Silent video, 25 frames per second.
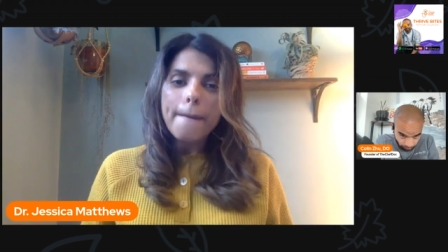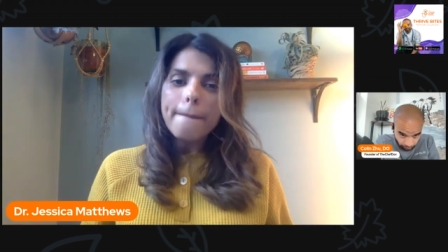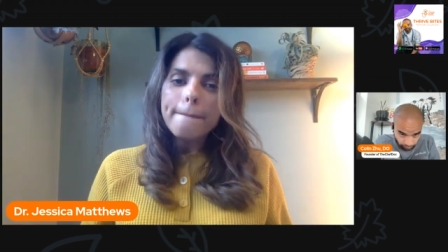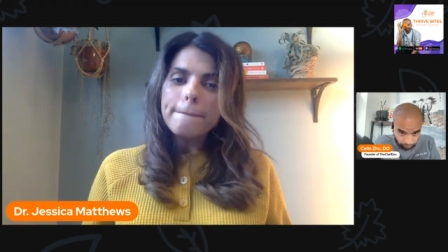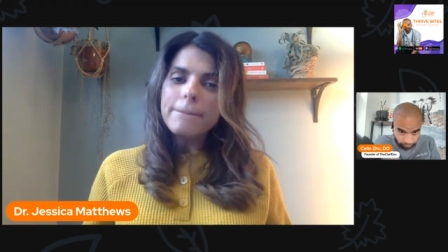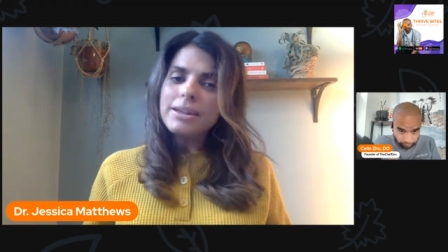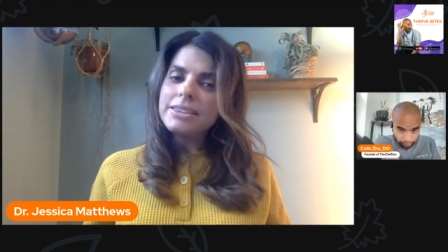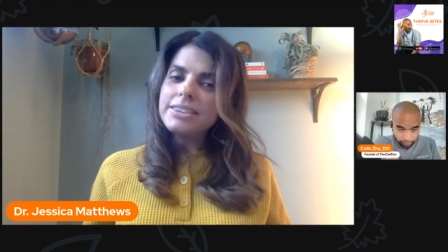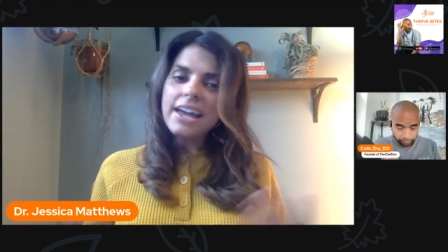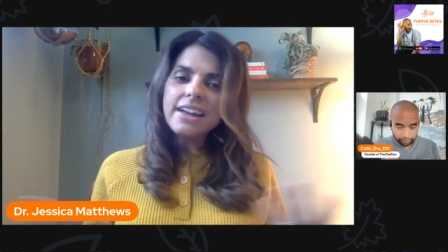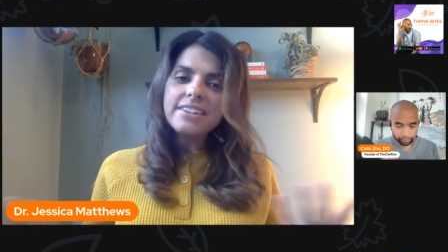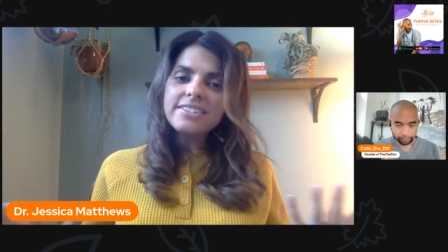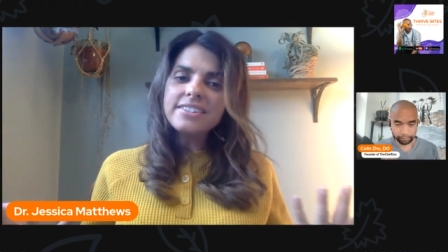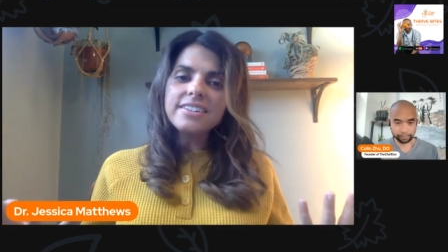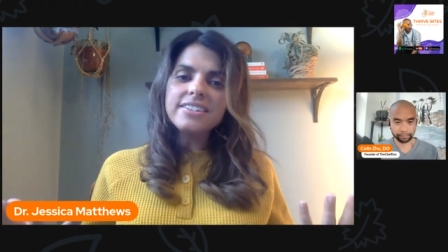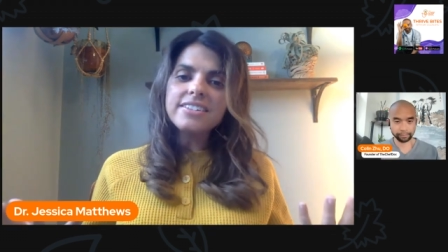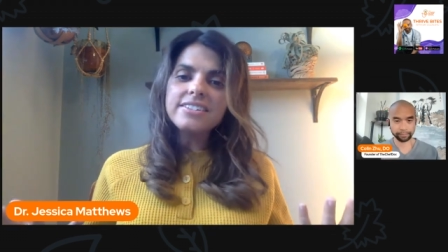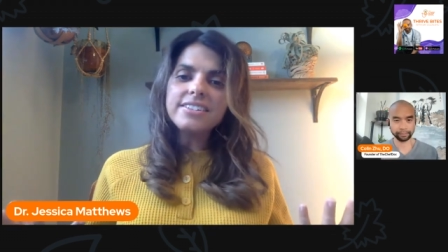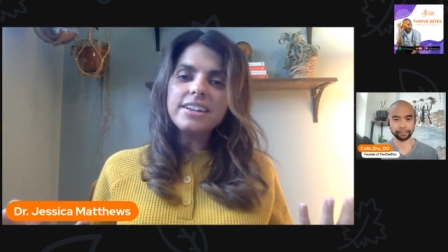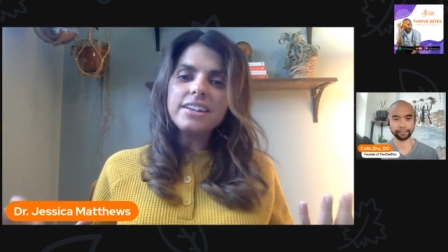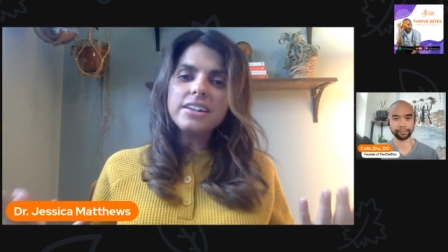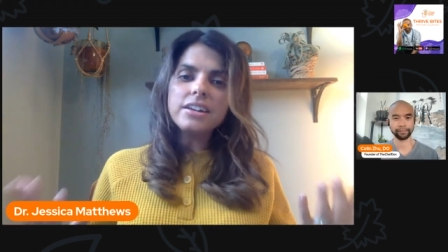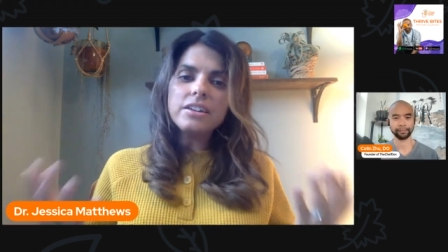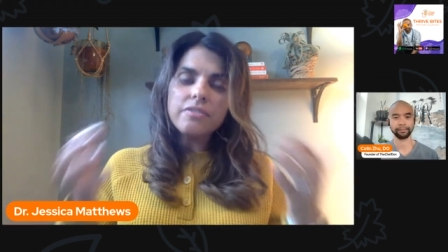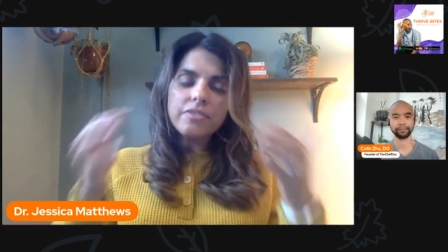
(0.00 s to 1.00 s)
But that's a
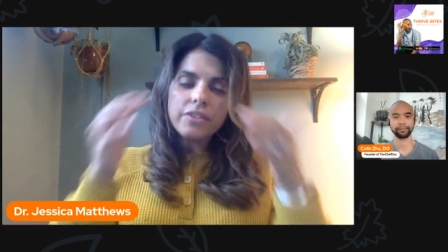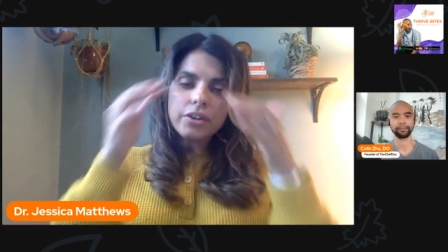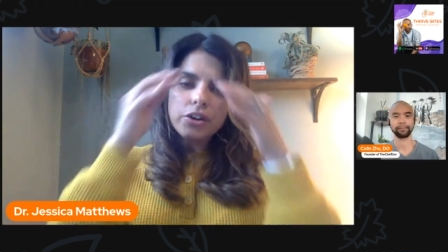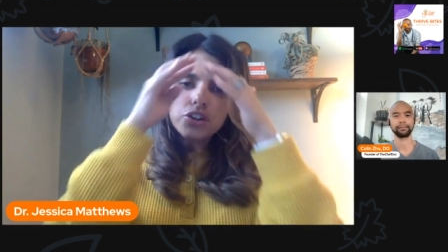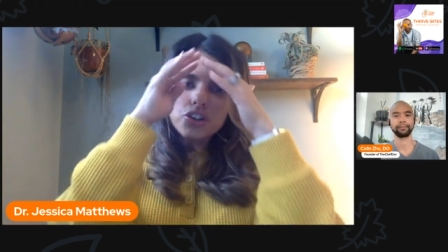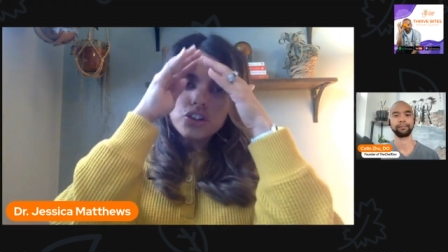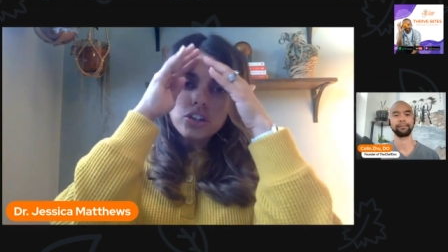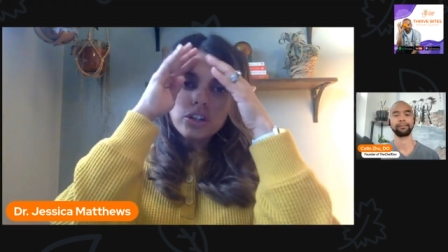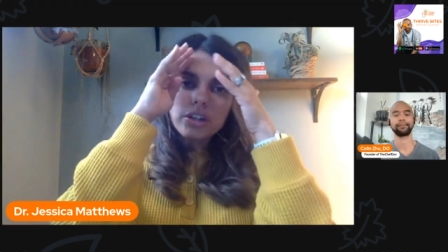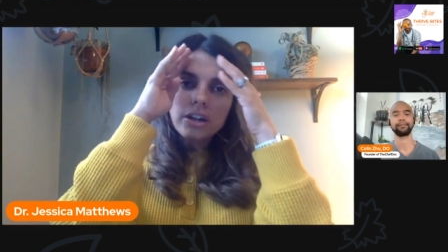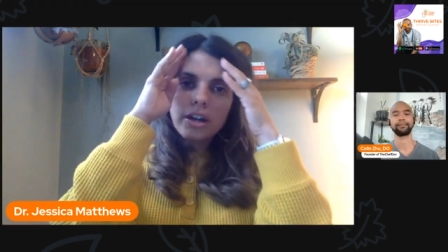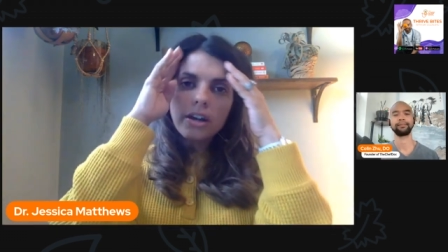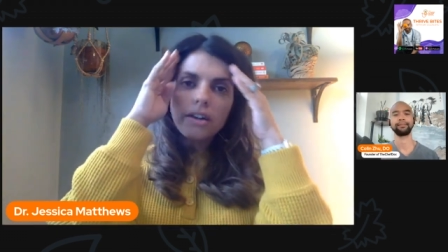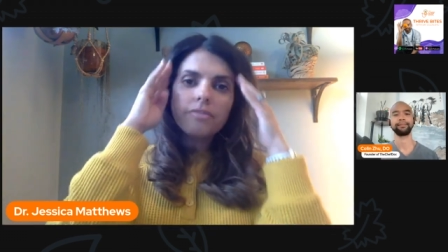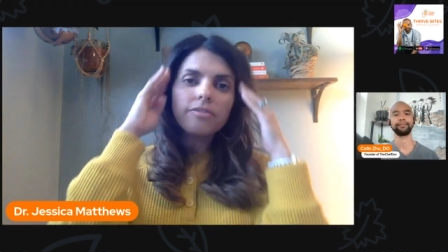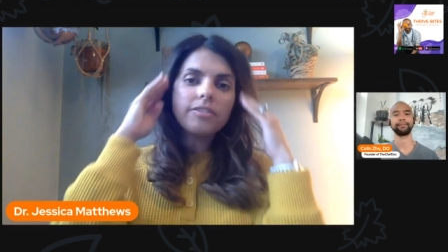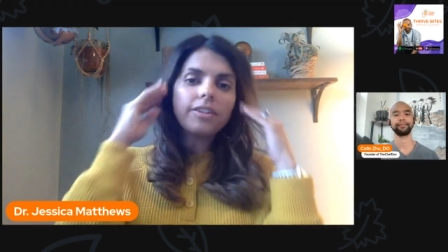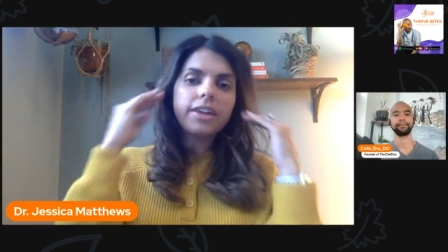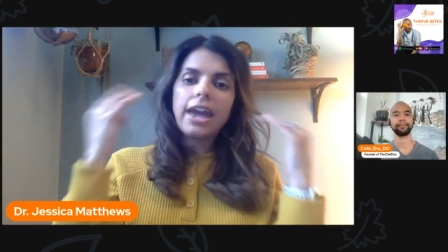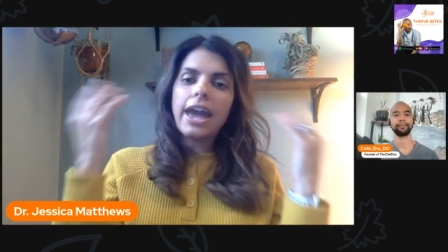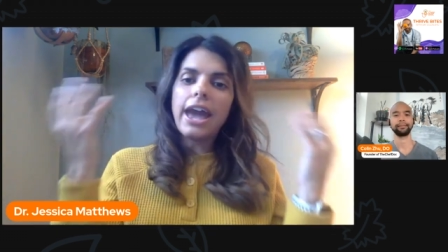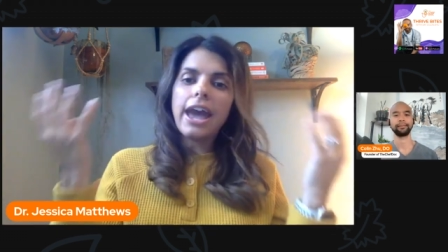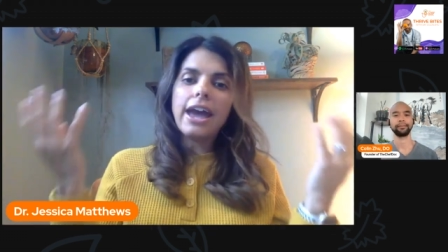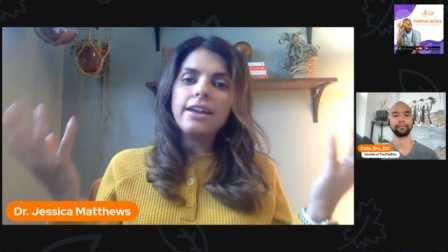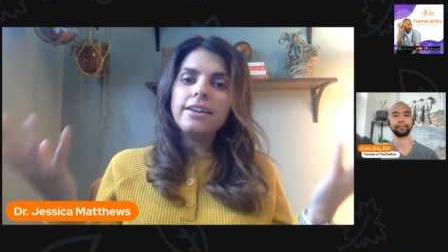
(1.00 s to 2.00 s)
seated version of
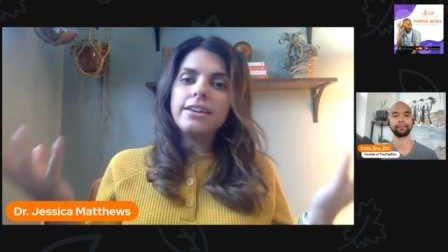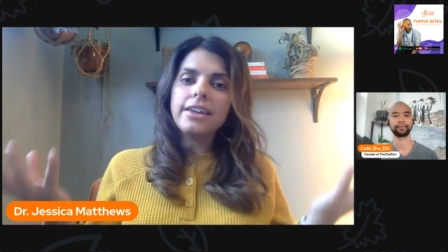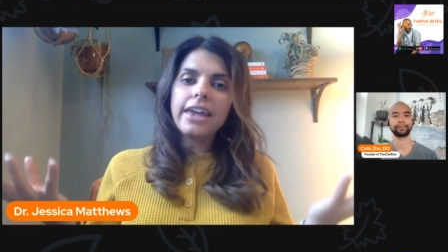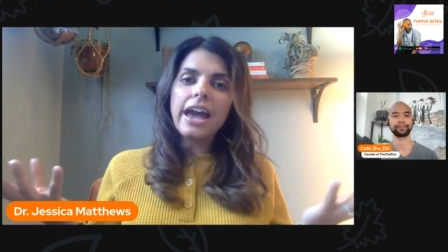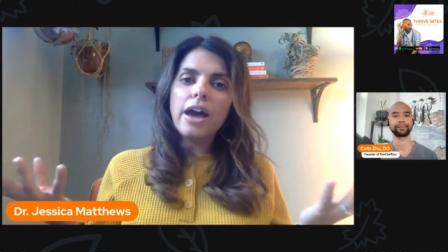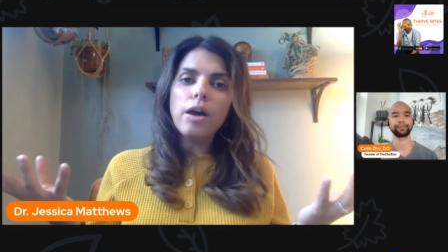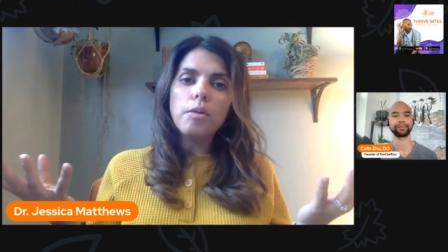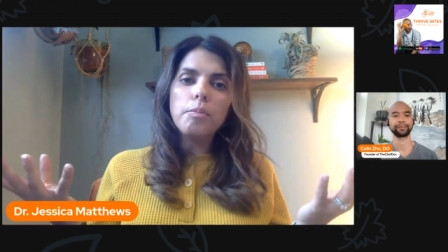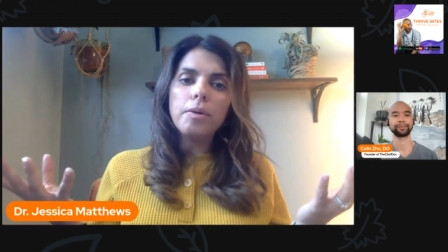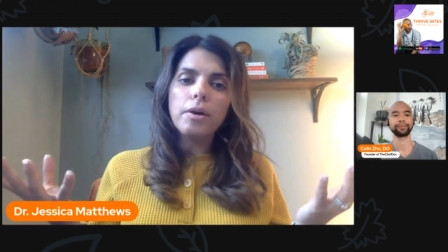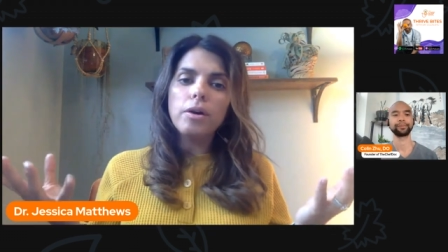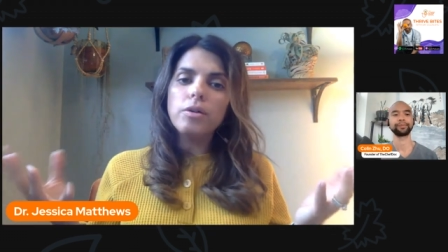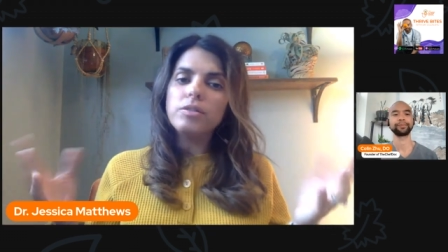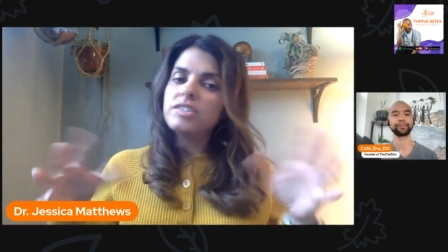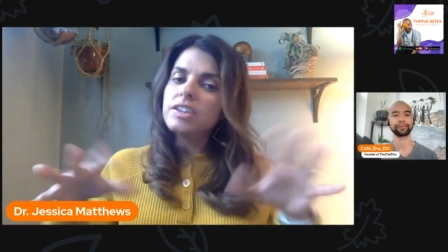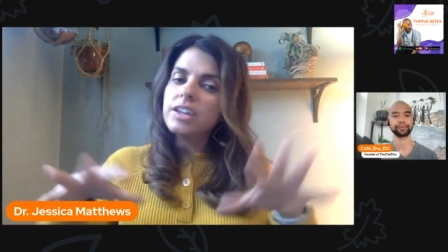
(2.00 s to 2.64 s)
cat and cow pose.